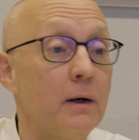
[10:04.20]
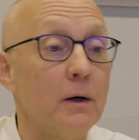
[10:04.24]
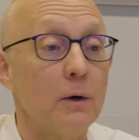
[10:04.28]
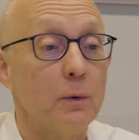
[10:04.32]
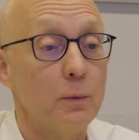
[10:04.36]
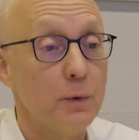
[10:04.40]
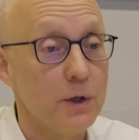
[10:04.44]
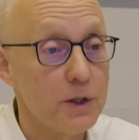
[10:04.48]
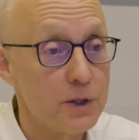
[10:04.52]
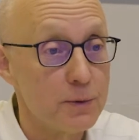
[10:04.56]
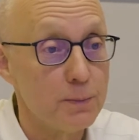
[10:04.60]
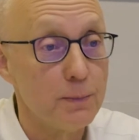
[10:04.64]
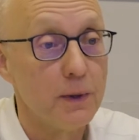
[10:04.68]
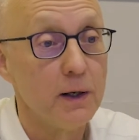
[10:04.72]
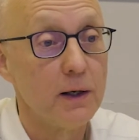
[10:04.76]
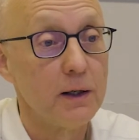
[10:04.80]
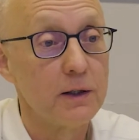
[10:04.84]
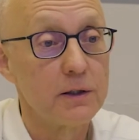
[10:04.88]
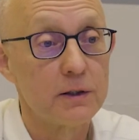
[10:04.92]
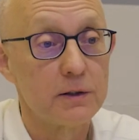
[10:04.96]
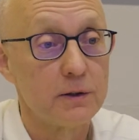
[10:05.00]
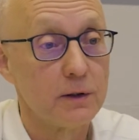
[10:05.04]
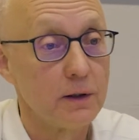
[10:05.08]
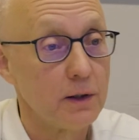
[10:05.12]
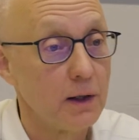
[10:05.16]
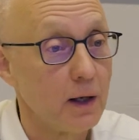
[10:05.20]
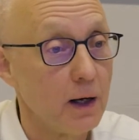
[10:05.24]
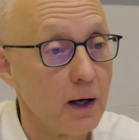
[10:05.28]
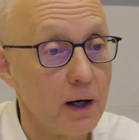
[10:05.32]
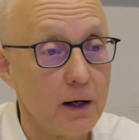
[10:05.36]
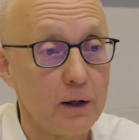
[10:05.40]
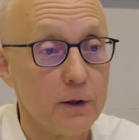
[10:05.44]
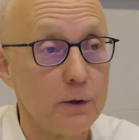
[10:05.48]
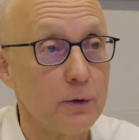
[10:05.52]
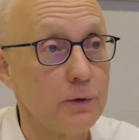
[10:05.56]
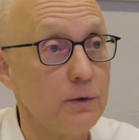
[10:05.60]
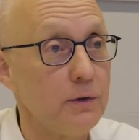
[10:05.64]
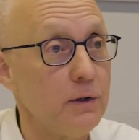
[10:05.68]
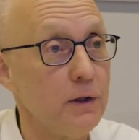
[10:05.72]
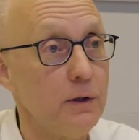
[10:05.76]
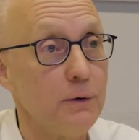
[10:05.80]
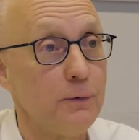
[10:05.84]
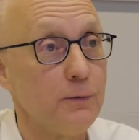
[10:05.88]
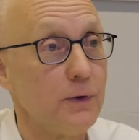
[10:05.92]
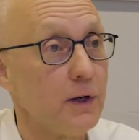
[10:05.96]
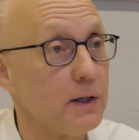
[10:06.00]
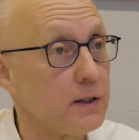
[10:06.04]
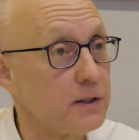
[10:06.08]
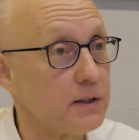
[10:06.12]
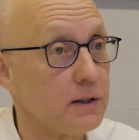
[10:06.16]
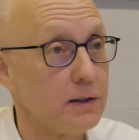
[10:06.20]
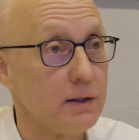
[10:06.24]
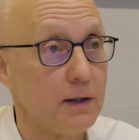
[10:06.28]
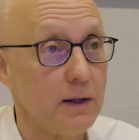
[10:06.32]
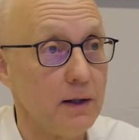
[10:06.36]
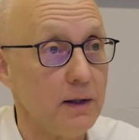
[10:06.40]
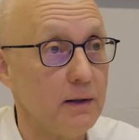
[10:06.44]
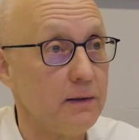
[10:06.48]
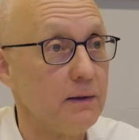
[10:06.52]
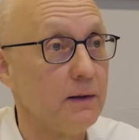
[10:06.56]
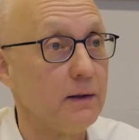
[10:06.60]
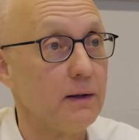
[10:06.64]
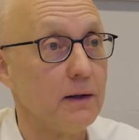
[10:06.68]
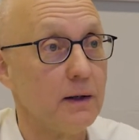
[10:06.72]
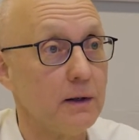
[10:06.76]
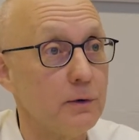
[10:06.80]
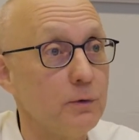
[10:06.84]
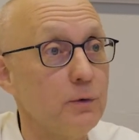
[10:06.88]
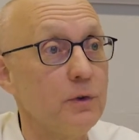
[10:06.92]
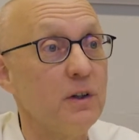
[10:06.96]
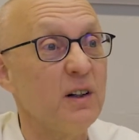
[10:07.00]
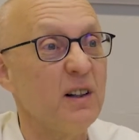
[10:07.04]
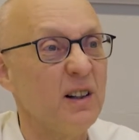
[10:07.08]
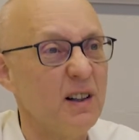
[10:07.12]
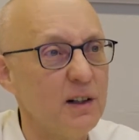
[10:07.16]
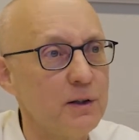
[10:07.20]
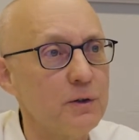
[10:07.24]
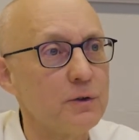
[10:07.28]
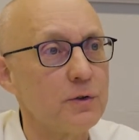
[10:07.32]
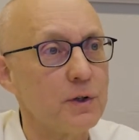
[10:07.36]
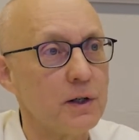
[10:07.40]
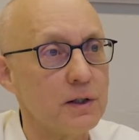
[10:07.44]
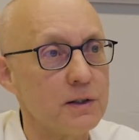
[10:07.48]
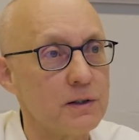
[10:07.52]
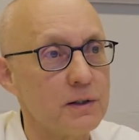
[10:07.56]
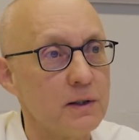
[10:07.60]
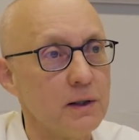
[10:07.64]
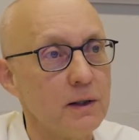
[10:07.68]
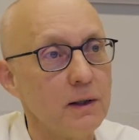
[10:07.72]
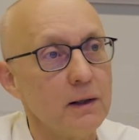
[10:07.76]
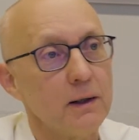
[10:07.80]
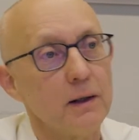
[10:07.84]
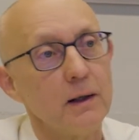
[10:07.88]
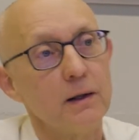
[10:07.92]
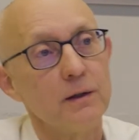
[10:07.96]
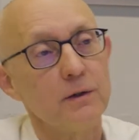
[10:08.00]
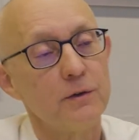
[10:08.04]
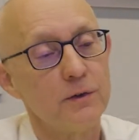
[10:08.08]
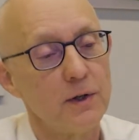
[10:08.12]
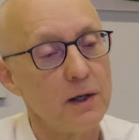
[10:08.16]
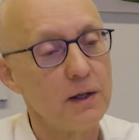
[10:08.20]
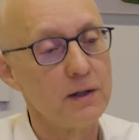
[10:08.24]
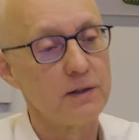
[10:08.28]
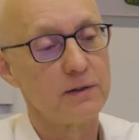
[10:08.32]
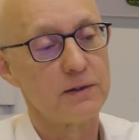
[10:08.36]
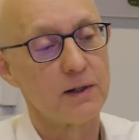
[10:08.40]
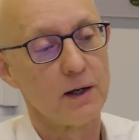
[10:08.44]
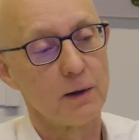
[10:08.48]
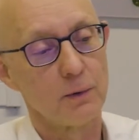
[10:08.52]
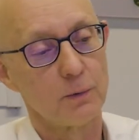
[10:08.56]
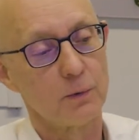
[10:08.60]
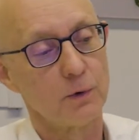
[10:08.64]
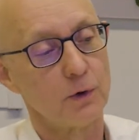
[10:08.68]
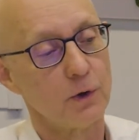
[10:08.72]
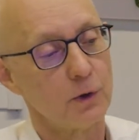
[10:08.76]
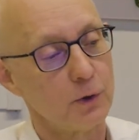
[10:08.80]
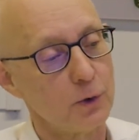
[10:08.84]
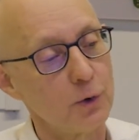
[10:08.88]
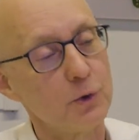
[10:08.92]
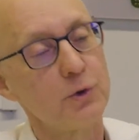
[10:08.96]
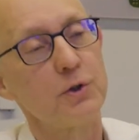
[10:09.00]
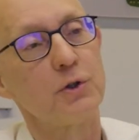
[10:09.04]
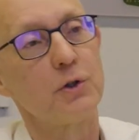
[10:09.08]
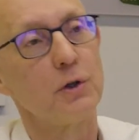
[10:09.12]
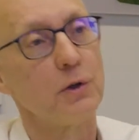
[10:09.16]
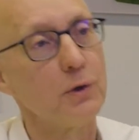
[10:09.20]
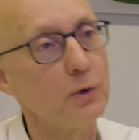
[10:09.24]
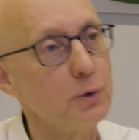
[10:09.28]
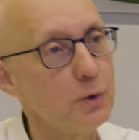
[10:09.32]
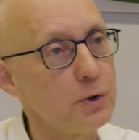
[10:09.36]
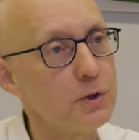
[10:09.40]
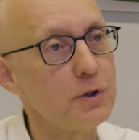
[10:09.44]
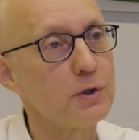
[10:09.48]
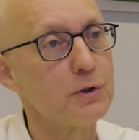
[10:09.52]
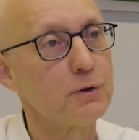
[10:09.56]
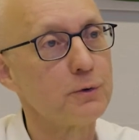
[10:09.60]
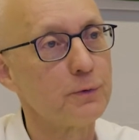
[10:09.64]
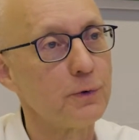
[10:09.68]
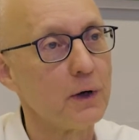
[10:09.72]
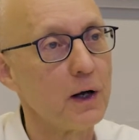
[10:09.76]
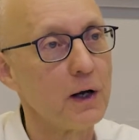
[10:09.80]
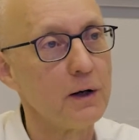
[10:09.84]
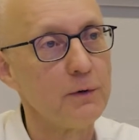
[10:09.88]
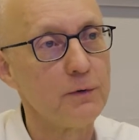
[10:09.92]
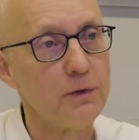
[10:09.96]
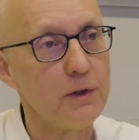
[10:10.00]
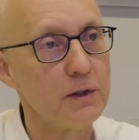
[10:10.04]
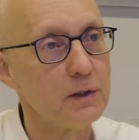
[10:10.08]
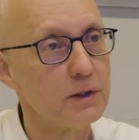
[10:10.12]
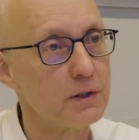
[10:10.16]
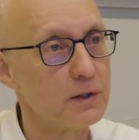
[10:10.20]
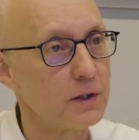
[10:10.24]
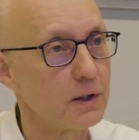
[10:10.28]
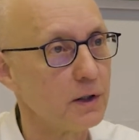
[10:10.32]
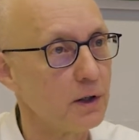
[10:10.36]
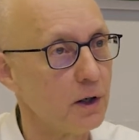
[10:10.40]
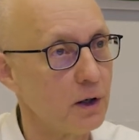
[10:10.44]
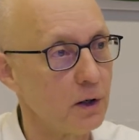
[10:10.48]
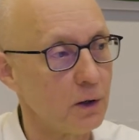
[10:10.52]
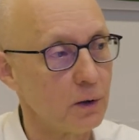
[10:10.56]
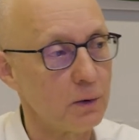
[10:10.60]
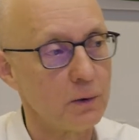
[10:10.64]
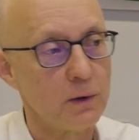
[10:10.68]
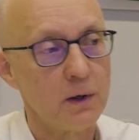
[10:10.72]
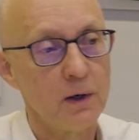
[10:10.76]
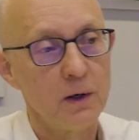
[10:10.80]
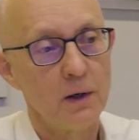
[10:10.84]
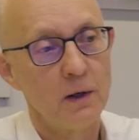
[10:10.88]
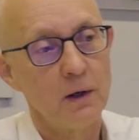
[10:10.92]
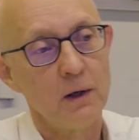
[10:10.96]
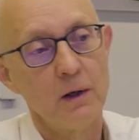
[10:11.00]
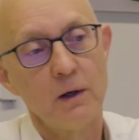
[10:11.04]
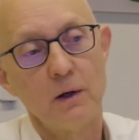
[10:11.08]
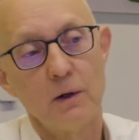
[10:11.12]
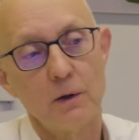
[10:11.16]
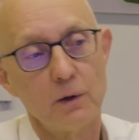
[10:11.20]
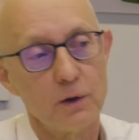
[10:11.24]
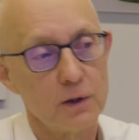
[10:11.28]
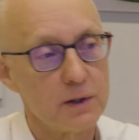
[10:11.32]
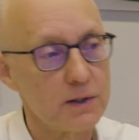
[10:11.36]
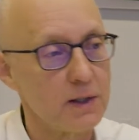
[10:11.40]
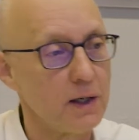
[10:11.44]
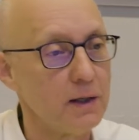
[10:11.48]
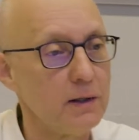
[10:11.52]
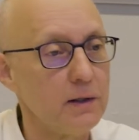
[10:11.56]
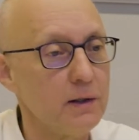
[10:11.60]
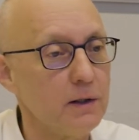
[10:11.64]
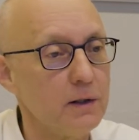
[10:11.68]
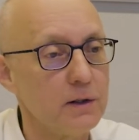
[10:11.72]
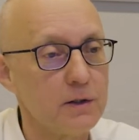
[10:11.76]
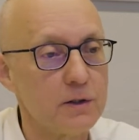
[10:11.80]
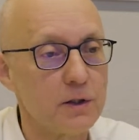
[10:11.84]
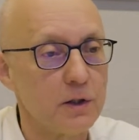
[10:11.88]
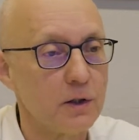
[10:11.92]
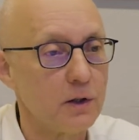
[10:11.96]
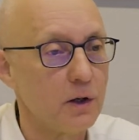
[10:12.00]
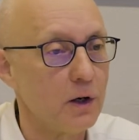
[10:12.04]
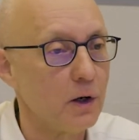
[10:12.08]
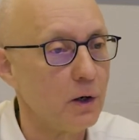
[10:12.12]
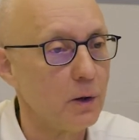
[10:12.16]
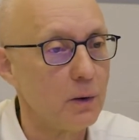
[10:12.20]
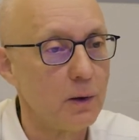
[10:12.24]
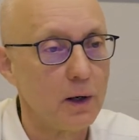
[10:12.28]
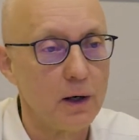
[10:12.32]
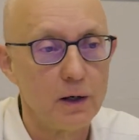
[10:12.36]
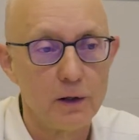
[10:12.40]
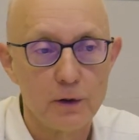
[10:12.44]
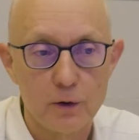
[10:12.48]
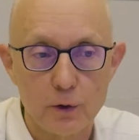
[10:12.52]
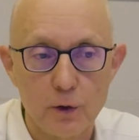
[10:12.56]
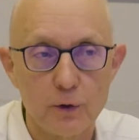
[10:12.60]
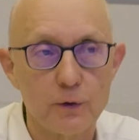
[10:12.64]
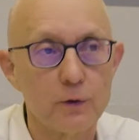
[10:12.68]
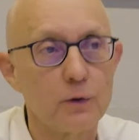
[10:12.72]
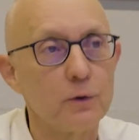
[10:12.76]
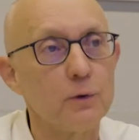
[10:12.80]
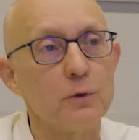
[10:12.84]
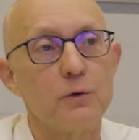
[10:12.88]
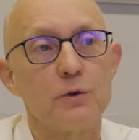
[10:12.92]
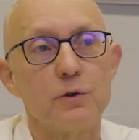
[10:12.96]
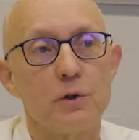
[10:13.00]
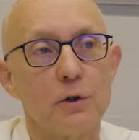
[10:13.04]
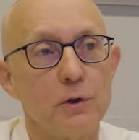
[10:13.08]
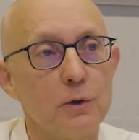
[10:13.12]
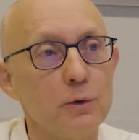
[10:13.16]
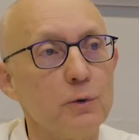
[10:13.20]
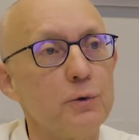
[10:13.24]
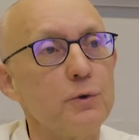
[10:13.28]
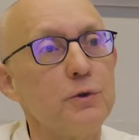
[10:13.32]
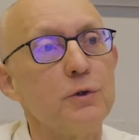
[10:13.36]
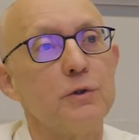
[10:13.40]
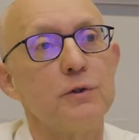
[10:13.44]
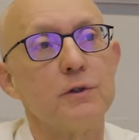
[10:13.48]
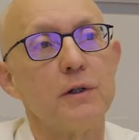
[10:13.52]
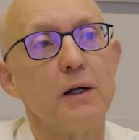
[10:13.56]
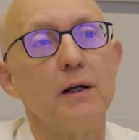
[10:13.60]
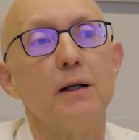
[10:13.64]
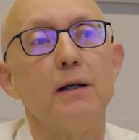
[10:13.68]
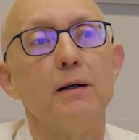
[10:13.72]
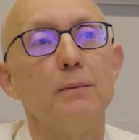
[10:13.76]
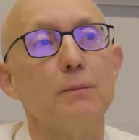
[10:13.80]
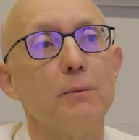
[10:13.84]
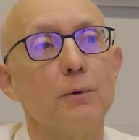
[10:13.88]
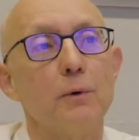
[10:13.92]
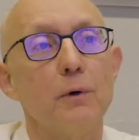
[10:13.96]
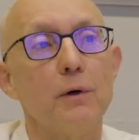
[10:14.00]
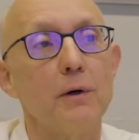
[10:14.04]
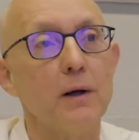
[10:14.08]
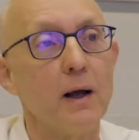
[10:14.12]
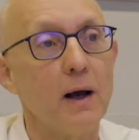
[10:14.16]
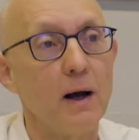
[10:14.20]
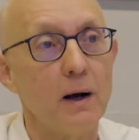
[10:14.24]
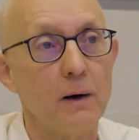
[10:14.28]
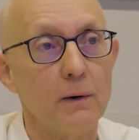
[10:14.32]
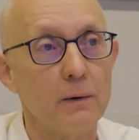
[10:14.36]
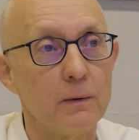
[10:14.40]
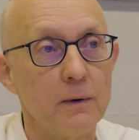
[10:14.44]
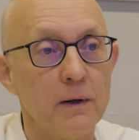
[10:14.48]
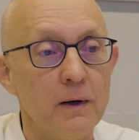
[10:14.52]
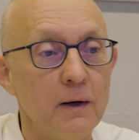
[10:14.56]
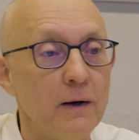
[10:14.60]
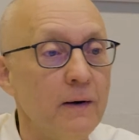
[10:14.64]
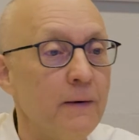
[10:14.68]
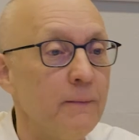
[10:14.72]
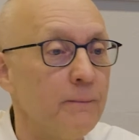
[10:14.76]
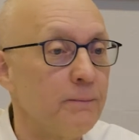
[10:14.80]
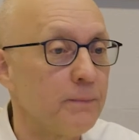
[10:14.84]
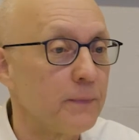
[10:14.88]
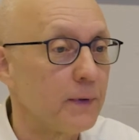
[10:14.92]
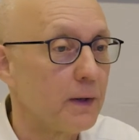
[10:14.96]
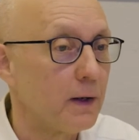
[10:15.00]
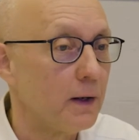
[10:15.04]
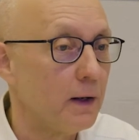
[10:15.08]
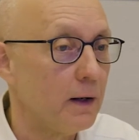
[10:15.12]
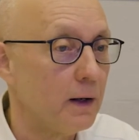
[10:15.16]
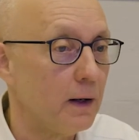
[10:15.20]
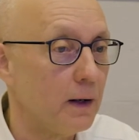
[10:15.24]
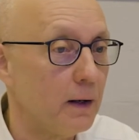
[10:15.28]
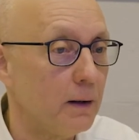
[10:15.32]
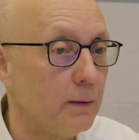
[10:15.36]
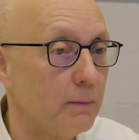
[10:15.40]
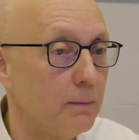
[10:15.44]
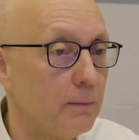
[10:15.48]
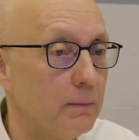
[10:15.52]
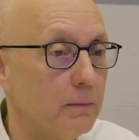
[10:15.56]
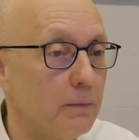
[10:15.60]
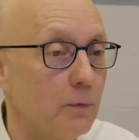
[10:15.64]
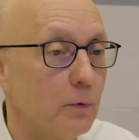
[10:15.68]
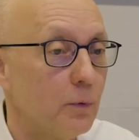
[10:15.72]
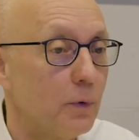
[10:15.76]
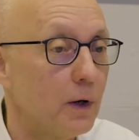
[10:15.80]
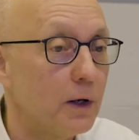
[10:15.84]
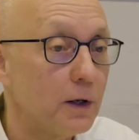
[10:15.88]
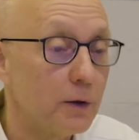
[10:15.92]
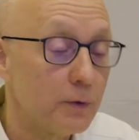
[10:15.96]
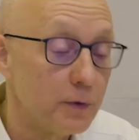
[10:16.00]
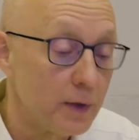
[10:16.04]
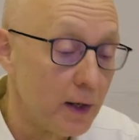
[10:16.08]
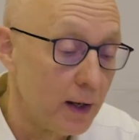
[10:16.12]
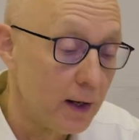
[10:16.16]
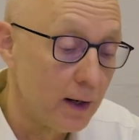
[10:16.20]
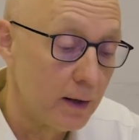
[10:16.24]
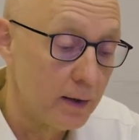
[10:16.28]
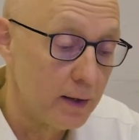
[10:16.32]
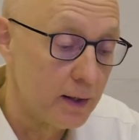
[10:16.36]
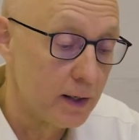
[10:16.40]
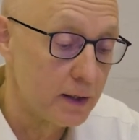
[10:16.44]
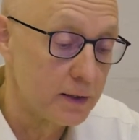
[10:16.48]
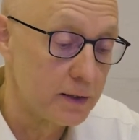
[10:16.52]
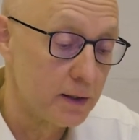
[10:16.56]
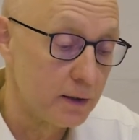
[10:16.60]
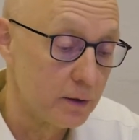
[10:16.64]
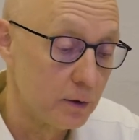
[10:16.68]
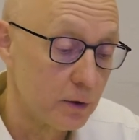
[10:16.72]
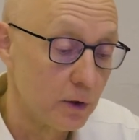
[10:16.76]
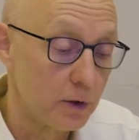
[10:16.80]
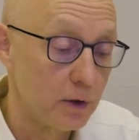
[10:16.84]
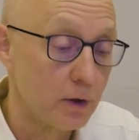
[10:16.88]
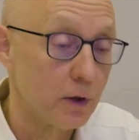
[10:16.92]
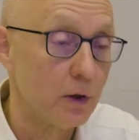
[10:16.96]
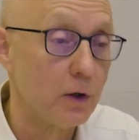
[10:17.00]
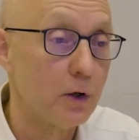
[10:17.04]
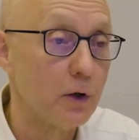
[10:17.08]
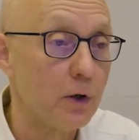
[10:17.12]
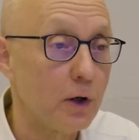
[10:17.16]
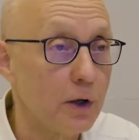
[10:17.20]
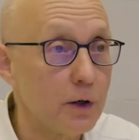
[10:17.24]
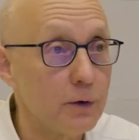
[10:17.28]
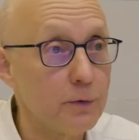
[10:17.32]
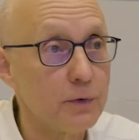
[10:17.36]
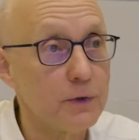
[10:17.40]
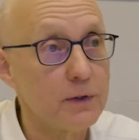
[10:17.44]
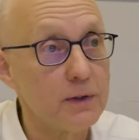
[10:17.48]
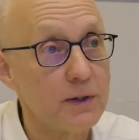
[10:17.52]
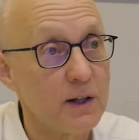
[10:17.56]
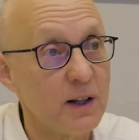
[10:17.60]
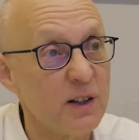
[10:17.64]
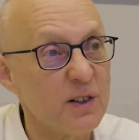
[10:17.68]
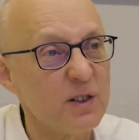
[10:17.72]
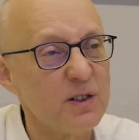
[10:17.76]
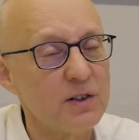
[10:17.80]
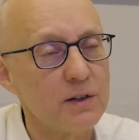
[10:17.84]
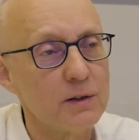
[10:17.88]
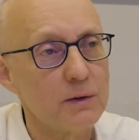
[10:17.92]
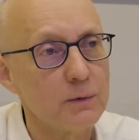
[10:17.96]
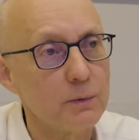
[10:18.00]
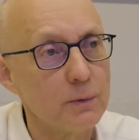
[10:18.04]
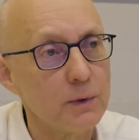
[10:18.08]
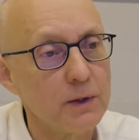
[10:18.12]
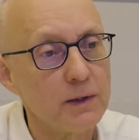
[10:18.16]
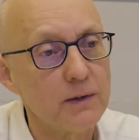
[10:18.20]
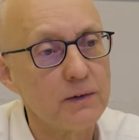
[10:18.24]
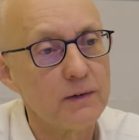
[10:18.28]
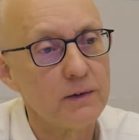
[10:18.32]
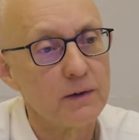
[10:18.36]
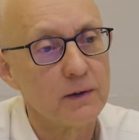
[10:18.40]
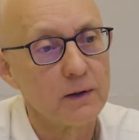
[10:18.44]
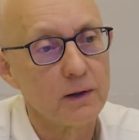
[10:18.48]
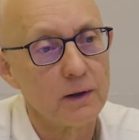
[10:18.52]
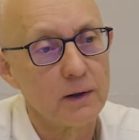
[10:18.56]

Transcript: which makes IoT fascinating and really interesting. And things that were good solutions 5 years ago or 10 years ago are not good solutions anymore now. One of the areas that gotten a lot of attention with